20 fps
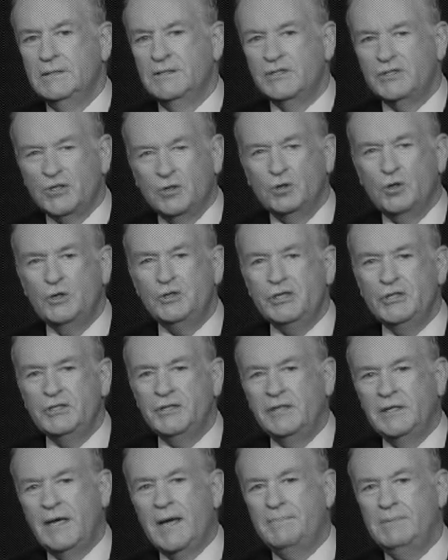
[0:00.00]
The solution
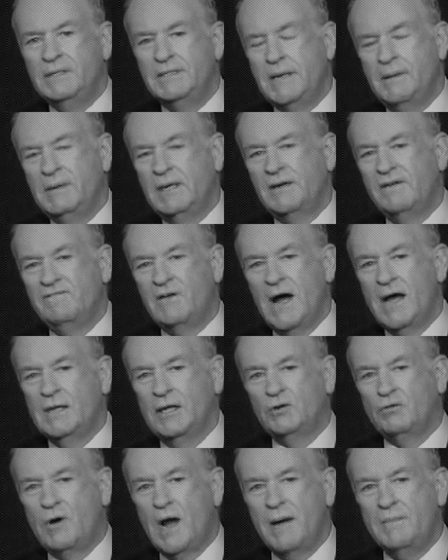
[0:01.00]
to the epidemic of
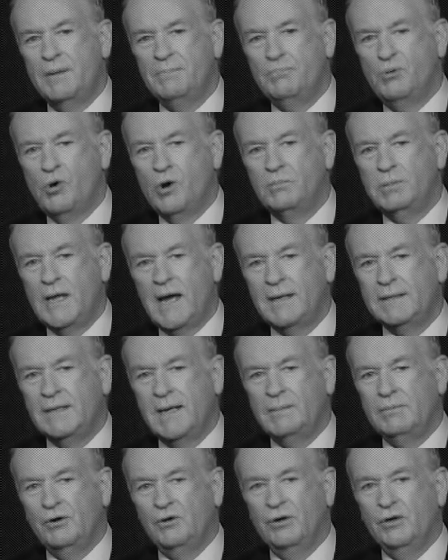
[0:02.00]
violent crime in poor black
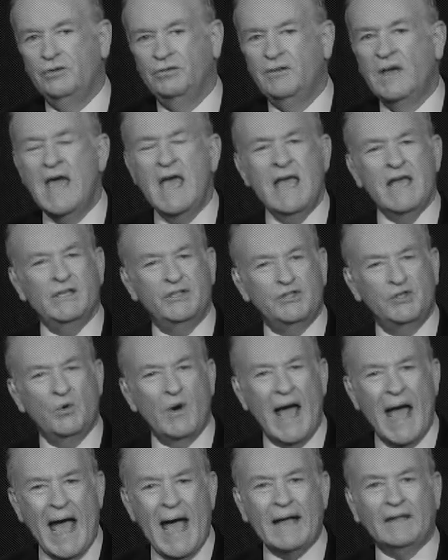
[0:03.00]
neighborhoods is
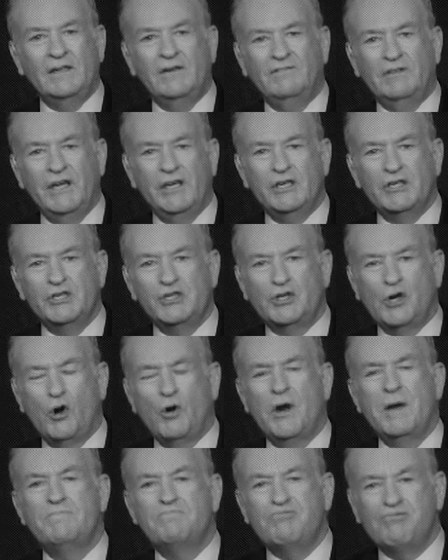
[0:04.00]
to actively
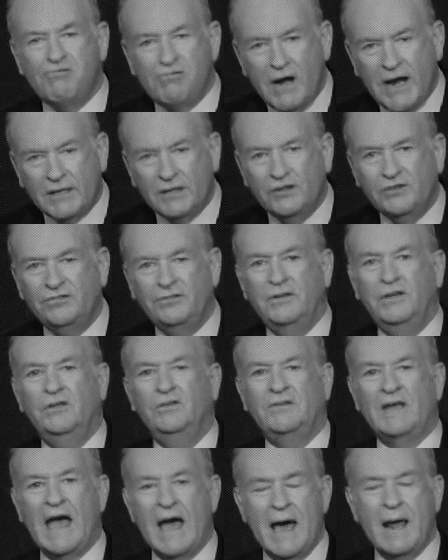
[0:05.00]
discourage
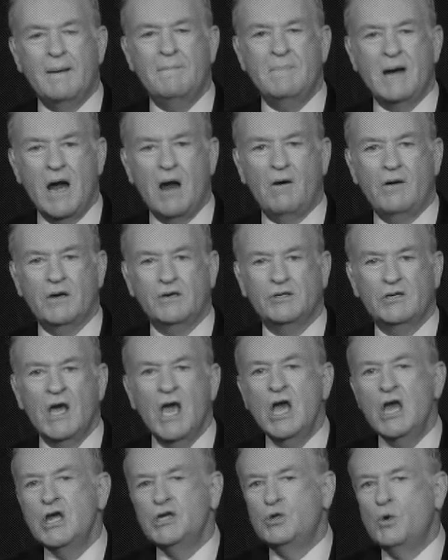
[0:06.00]
pregnancies out of marriage,
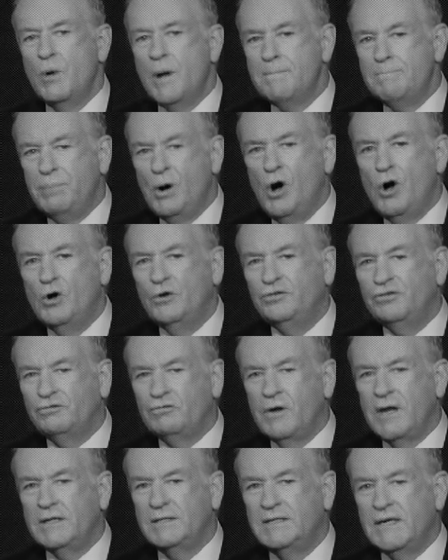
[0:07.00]
to impose
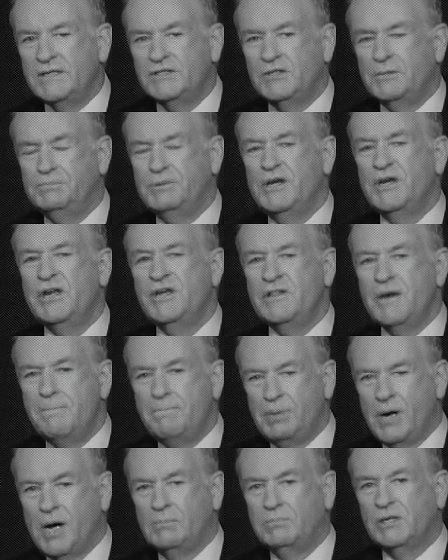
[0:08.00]
strict discipline in the
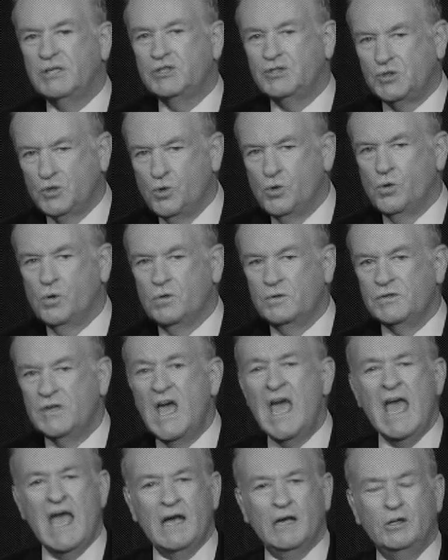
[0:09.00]
public schools,
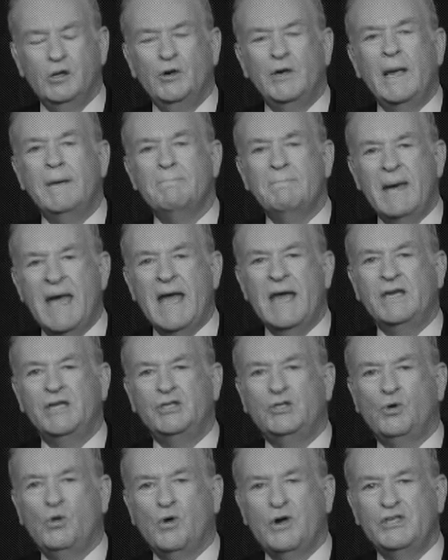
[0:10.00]
including
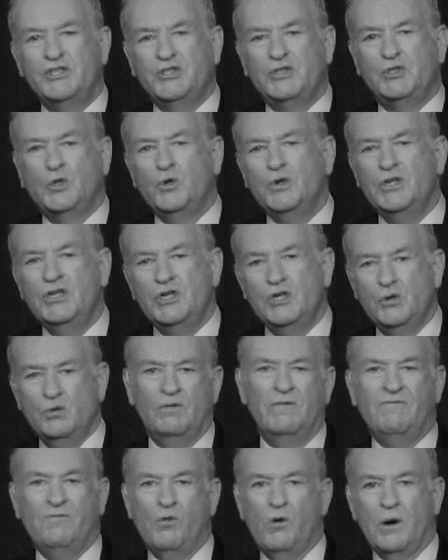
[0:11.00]
mandatory student
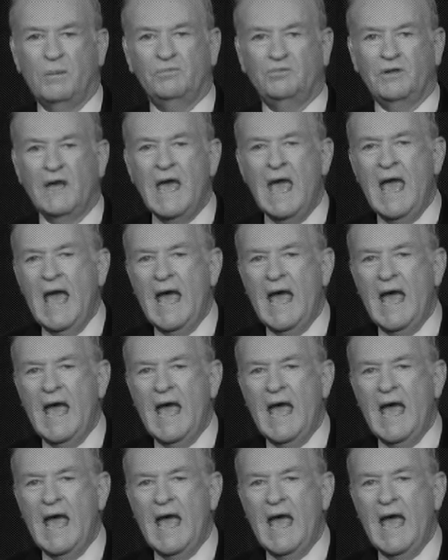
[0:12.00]
uniforms,